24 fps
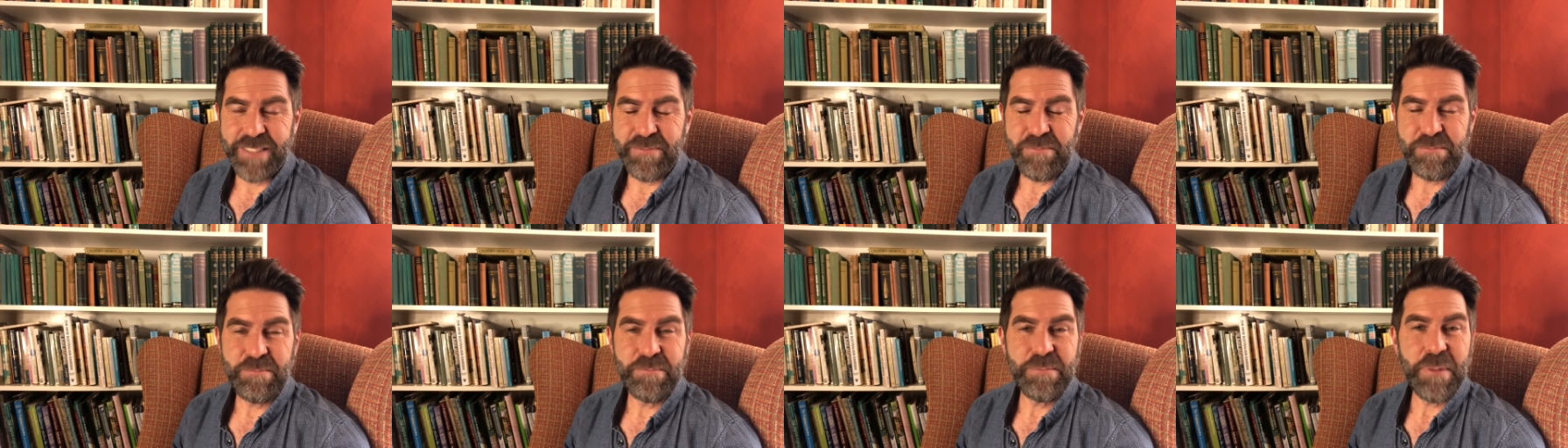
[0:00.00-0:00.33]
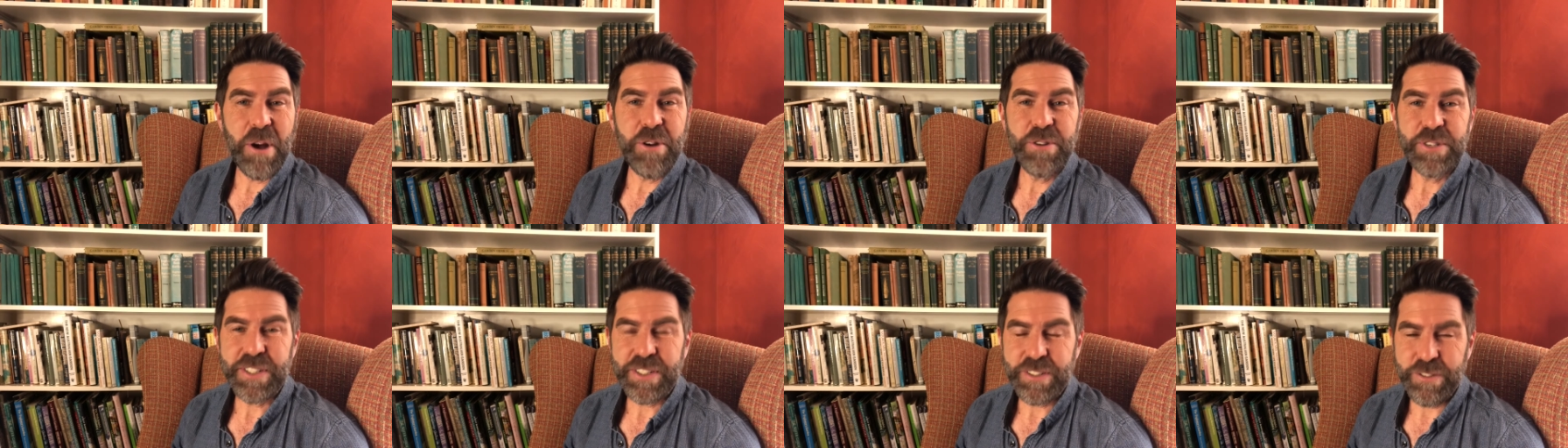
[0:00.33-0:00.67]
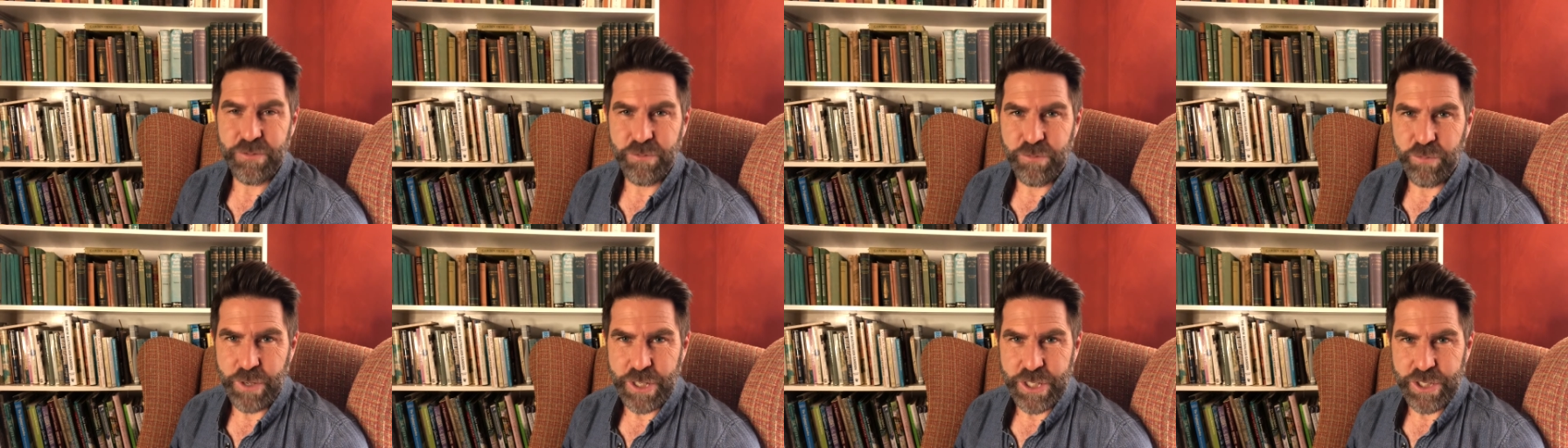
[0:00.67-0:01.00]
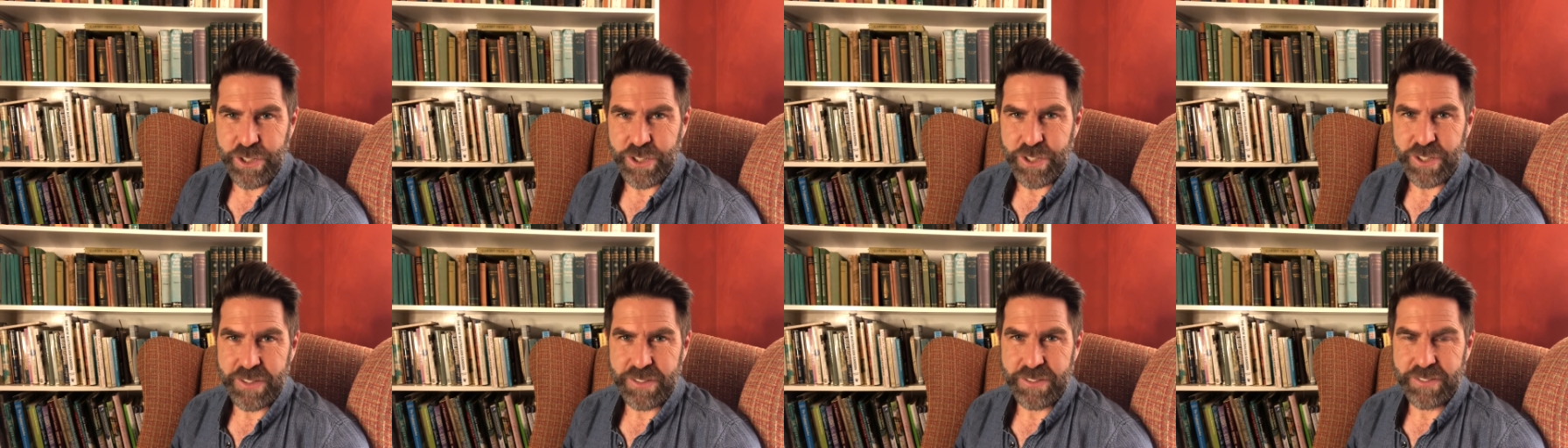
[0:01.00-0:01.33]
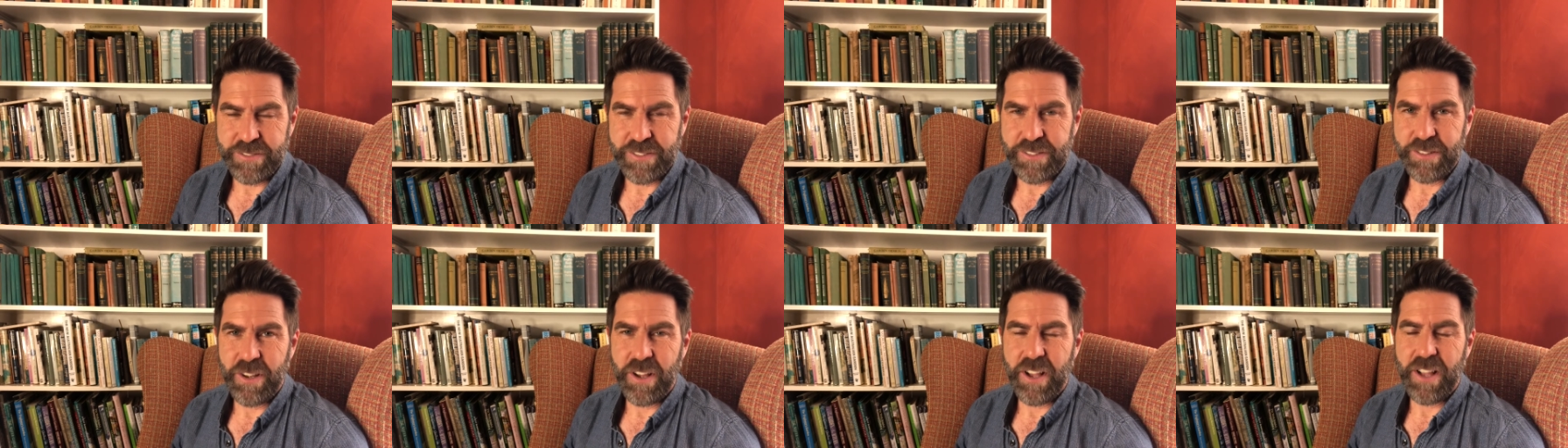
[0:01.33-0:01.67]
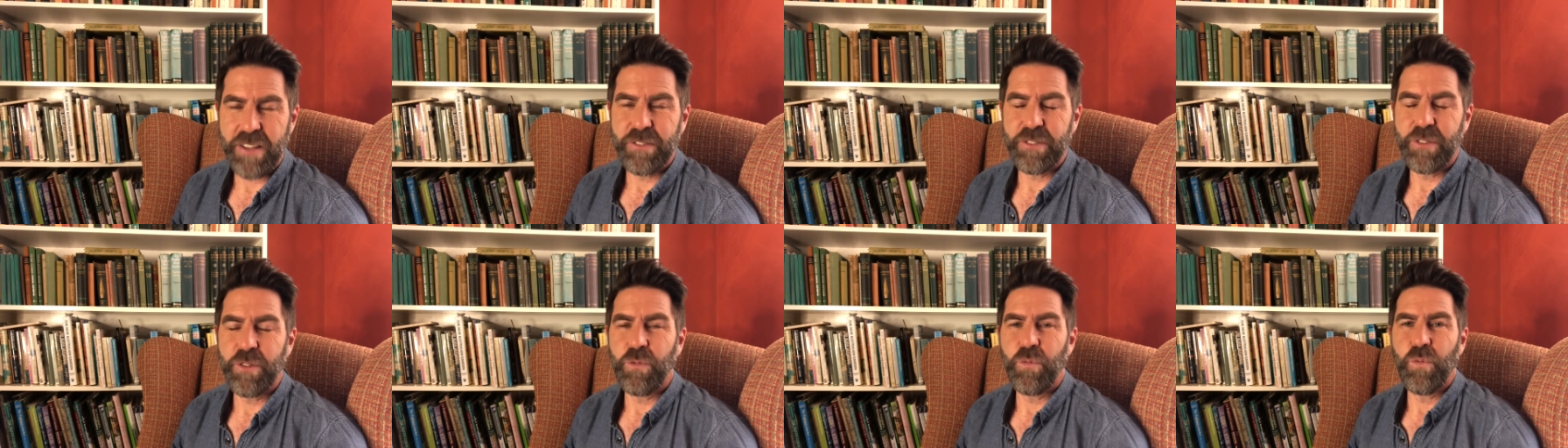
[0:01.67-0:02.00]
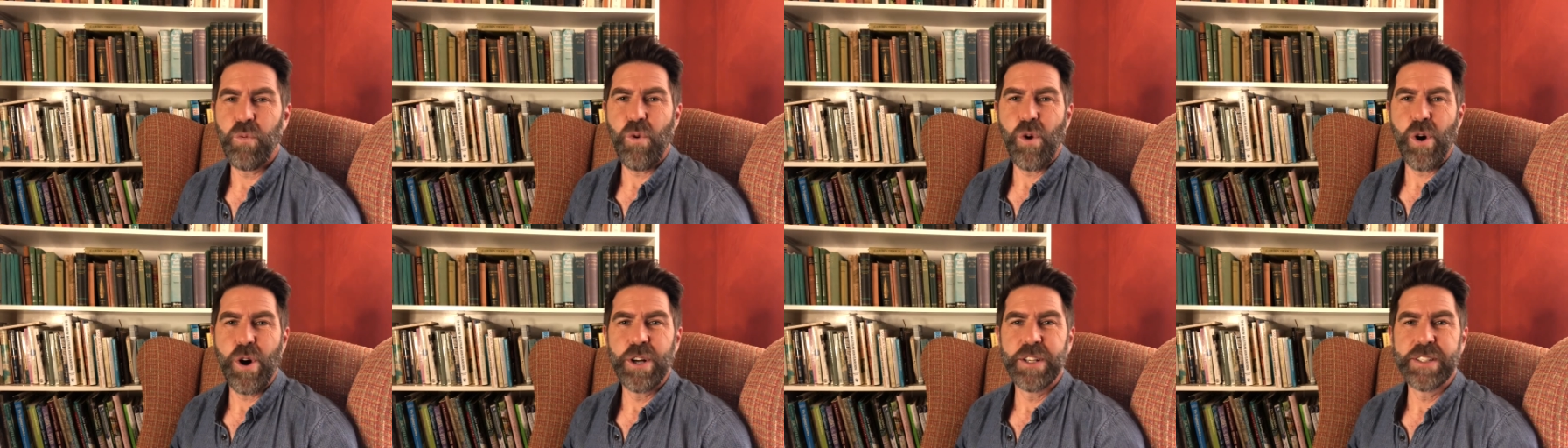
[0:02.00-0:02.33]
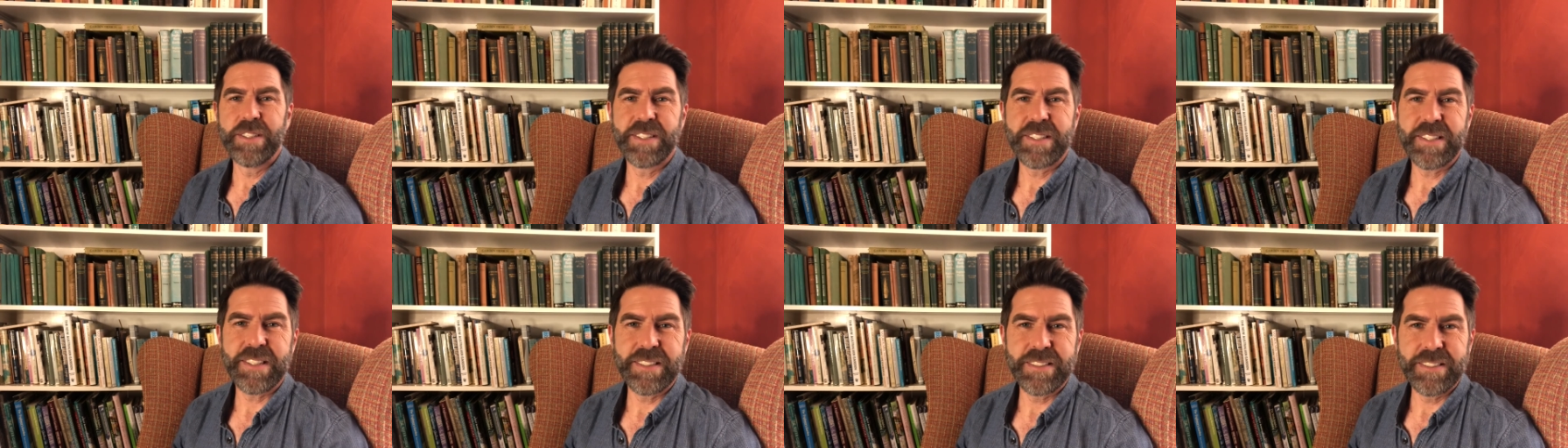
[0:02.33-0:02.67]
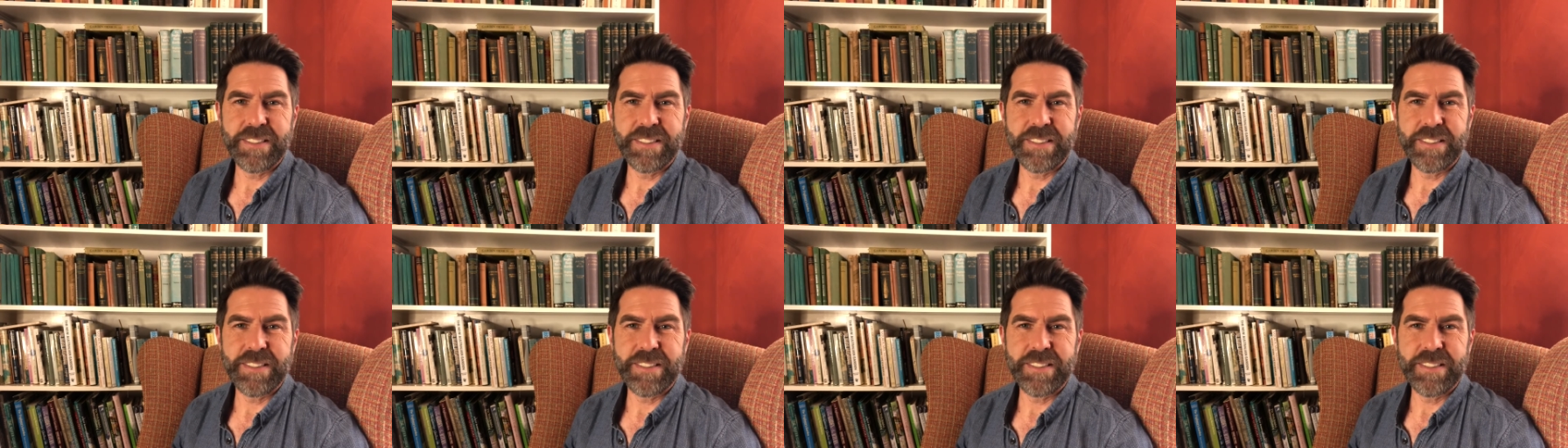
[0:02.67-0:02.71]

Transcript: most of which was